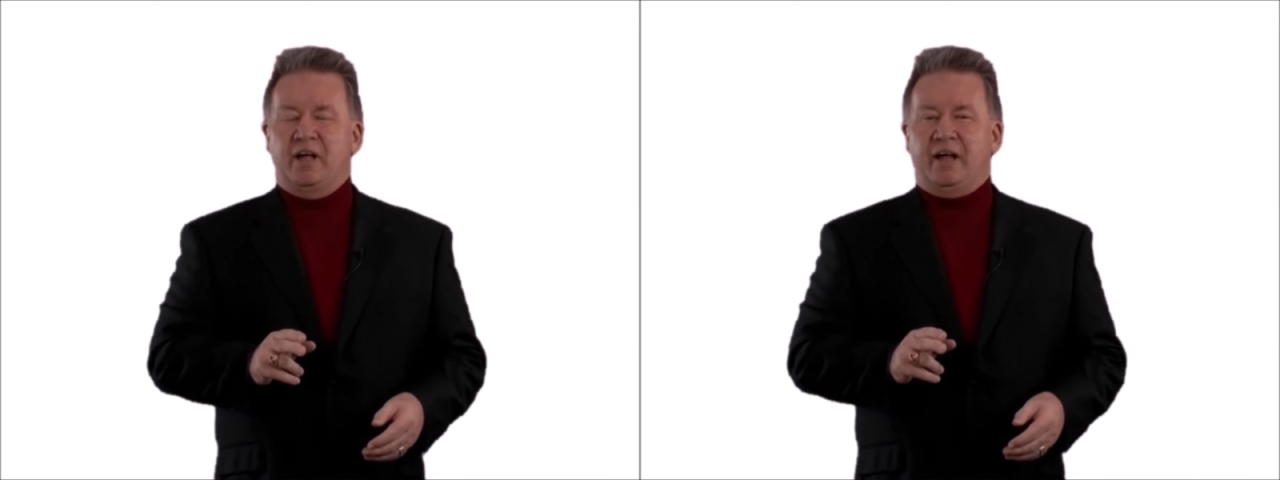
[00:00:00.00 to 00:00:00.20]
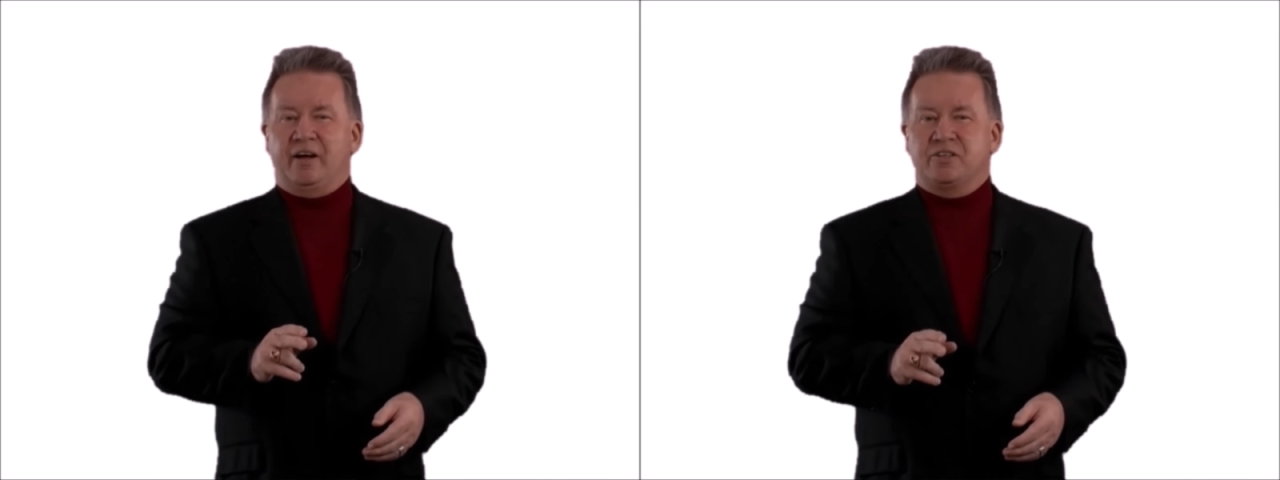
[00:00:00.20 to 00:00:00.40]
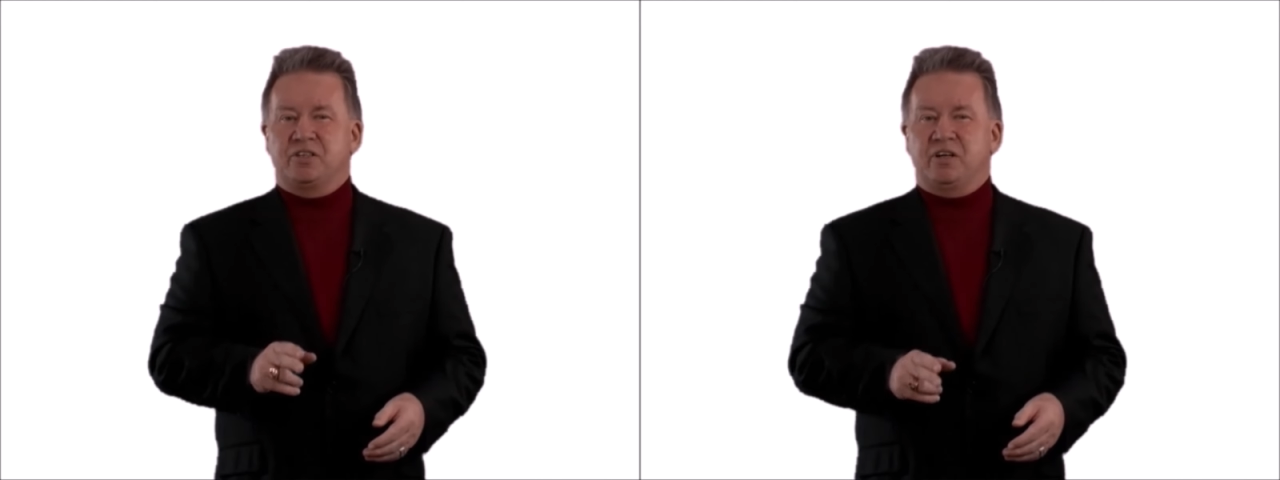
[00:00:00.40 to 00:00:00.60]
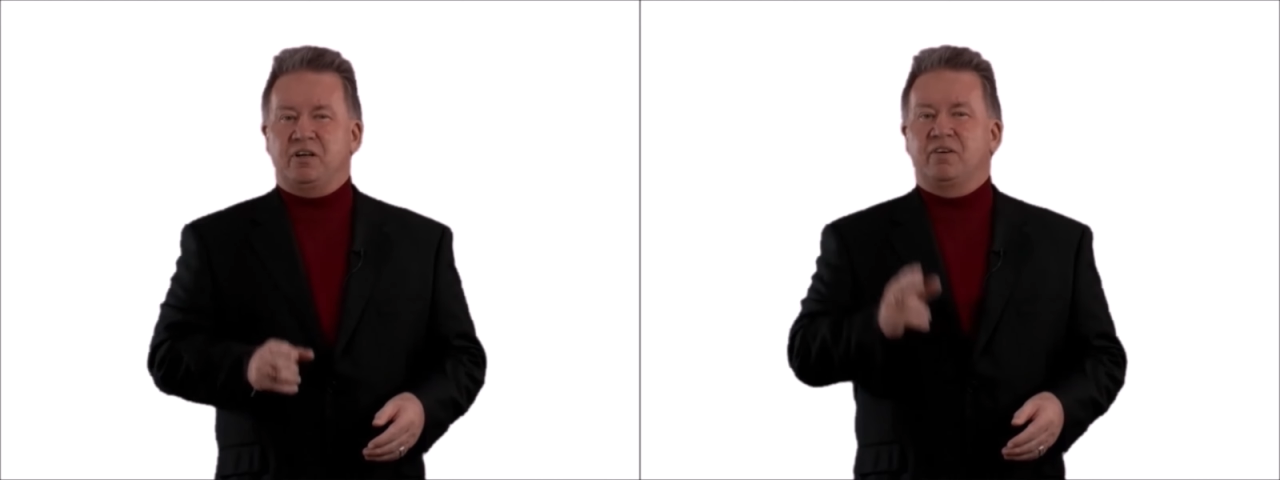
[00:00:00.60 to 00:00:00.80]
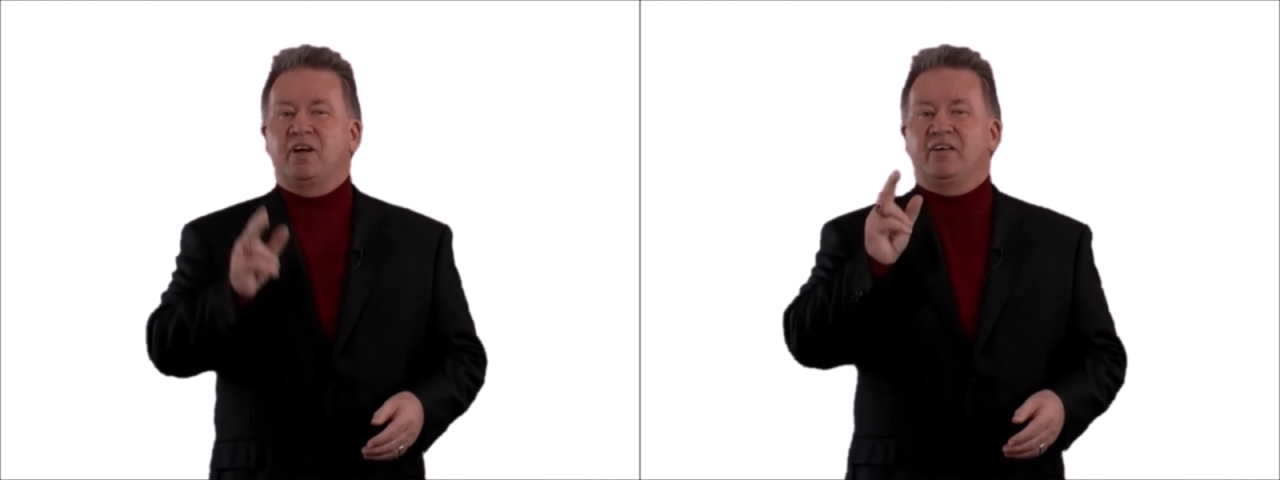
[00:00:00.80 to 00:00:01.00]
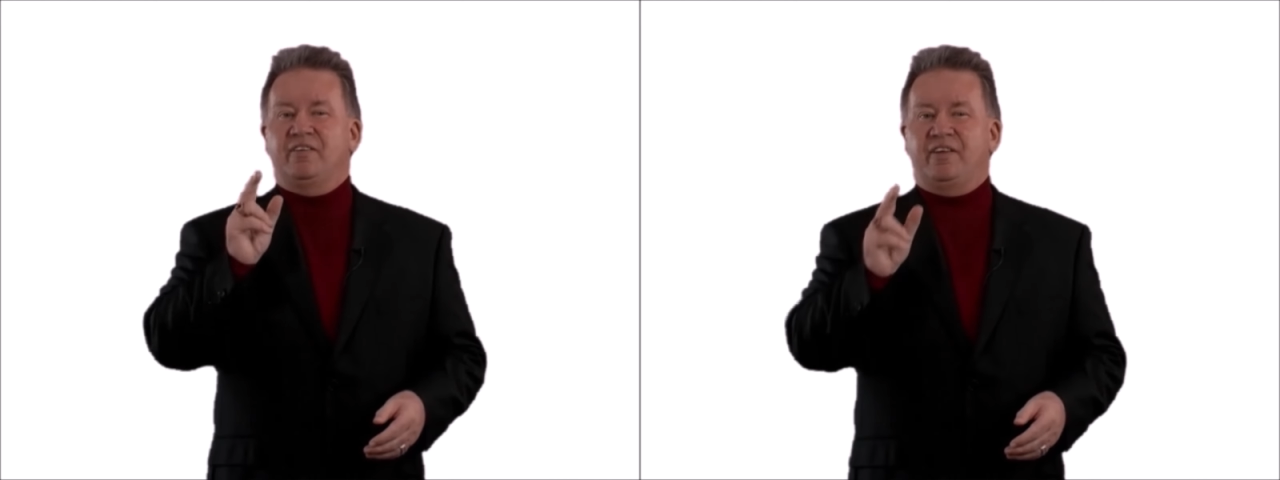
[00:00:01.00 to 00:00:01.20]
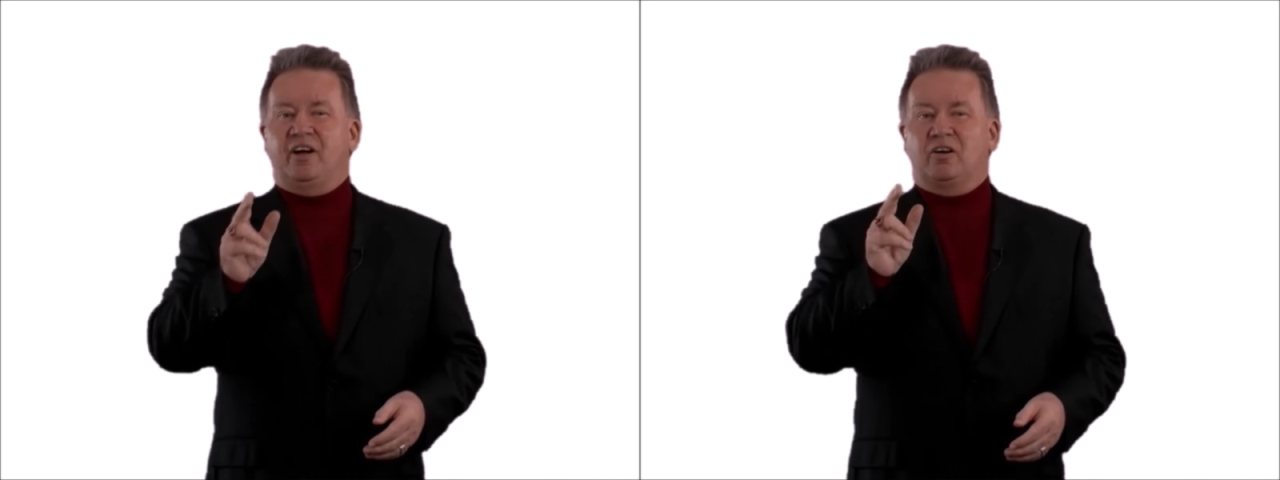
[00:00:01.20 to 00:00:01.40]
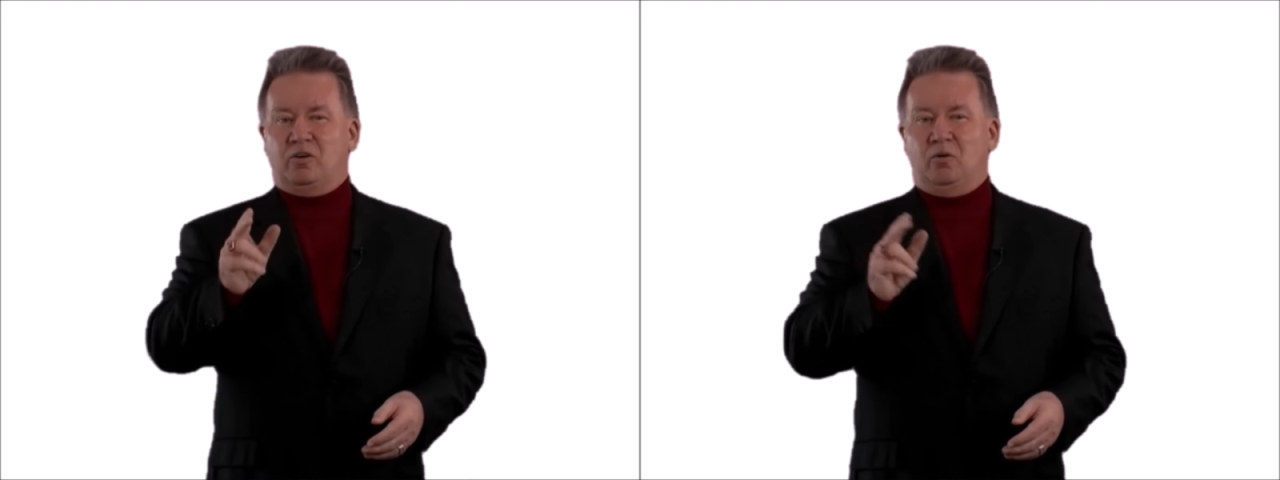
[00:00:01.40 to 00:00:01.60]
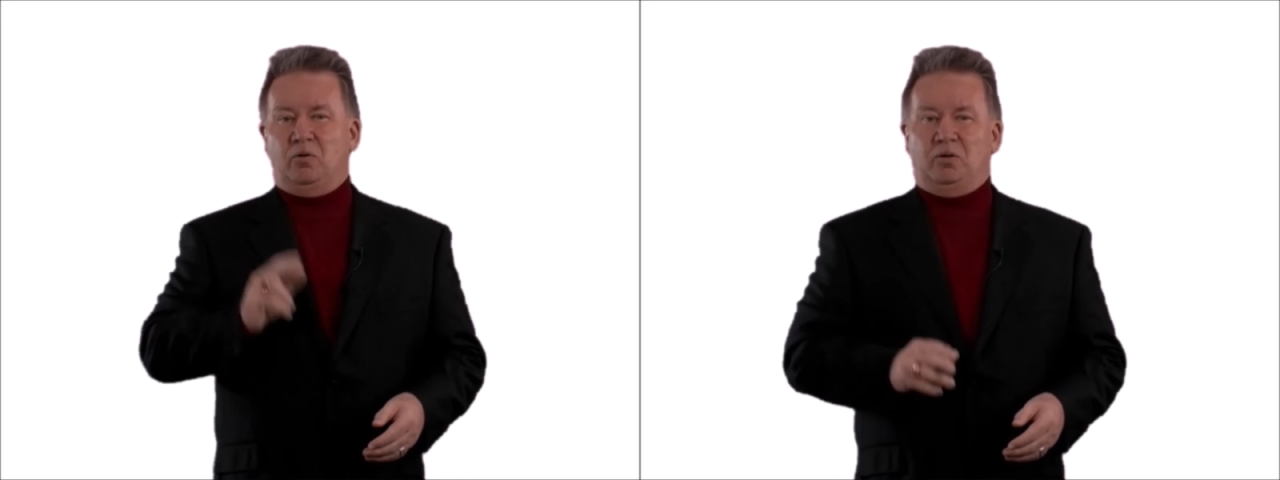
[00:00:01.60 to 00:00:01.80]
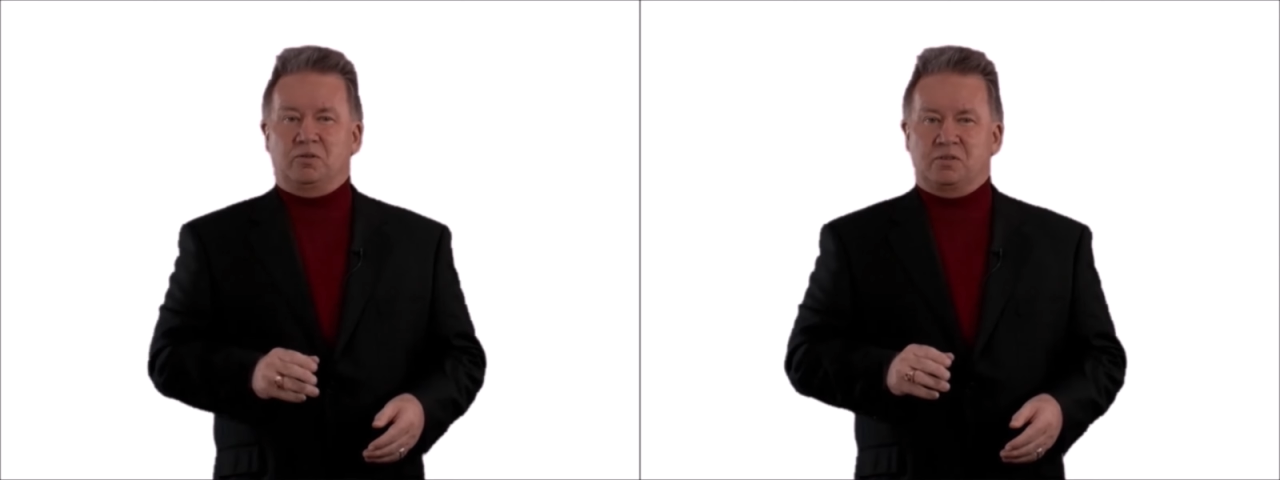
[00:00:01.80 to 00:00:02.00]
and achieve their
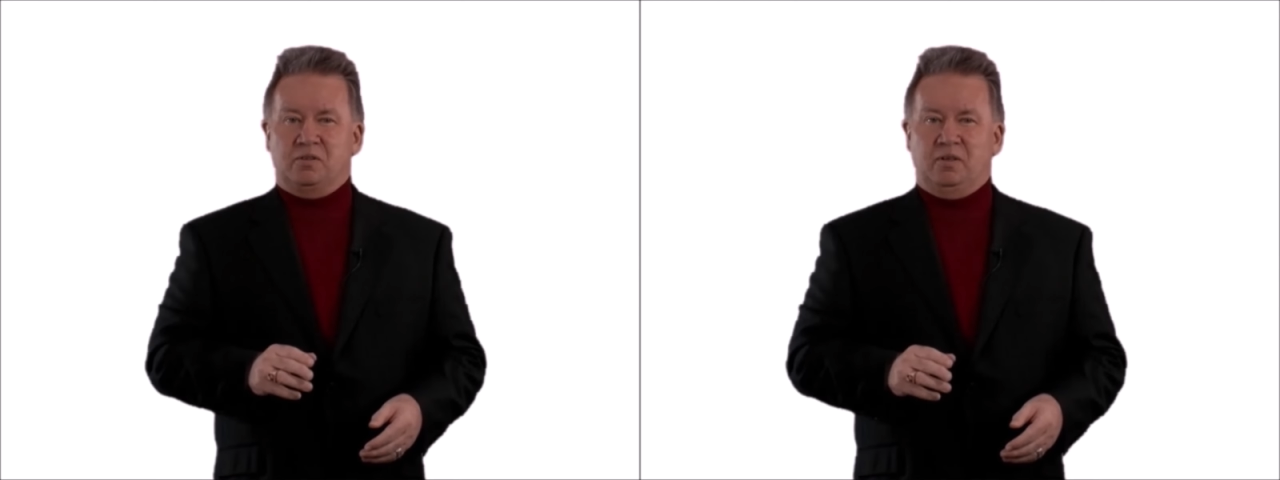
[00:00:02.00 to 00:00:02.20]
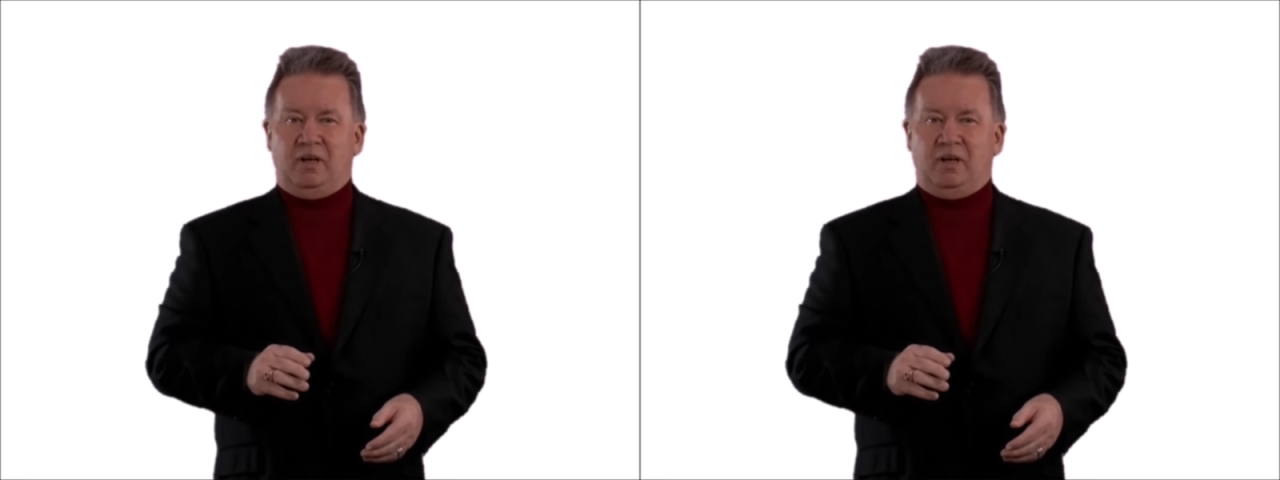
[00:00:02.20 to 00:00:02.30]
goals.